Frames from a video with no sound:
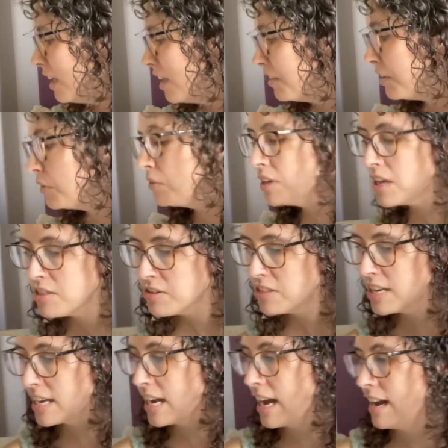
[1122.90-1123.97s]
The only other
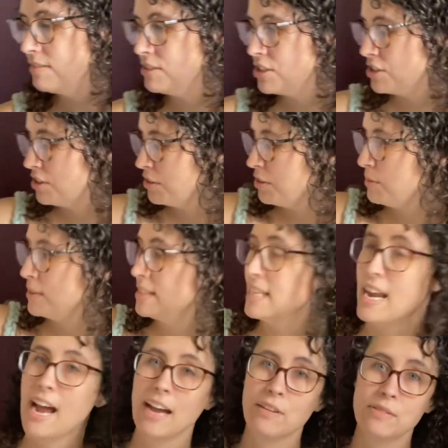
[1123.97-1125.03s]
thing I have to show you is an
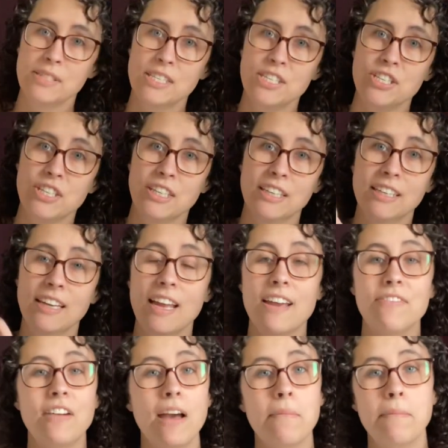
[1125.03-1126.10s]
acquisition.
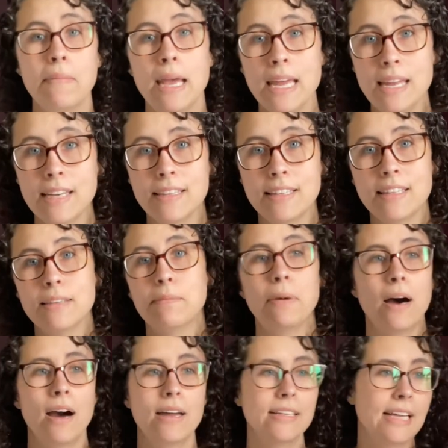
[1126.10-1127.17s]
If I made the
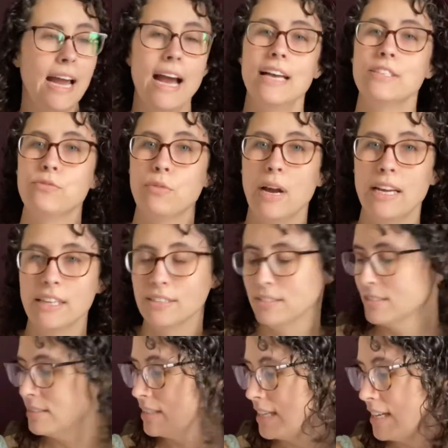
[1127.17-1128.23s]
podcast
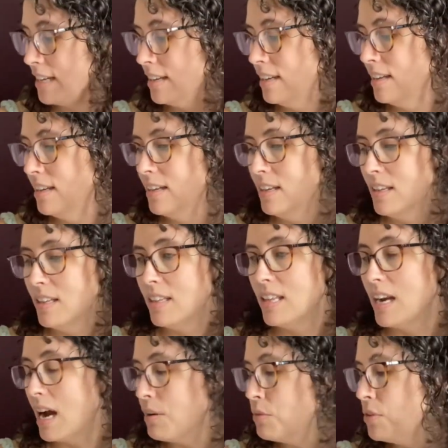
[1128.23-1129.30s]
regularly, then
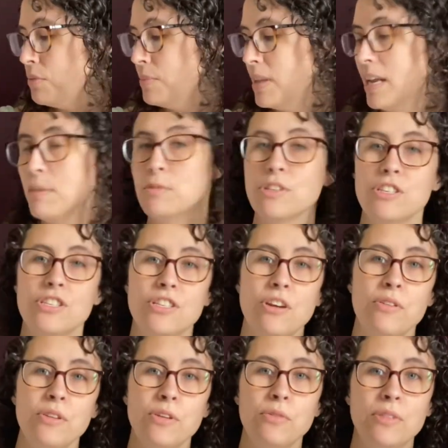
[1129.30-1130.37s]
I would have been able to show
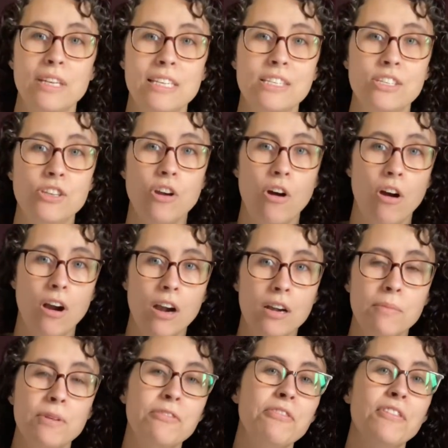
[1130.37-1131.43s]
you this yarn
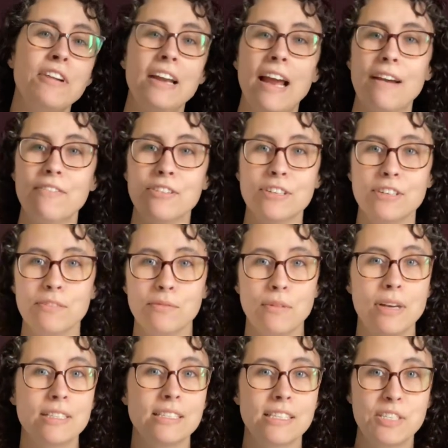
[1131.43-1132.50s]
before it ever
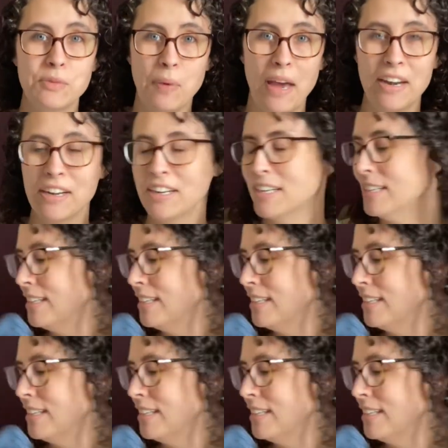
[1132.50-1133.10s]
was a sweater.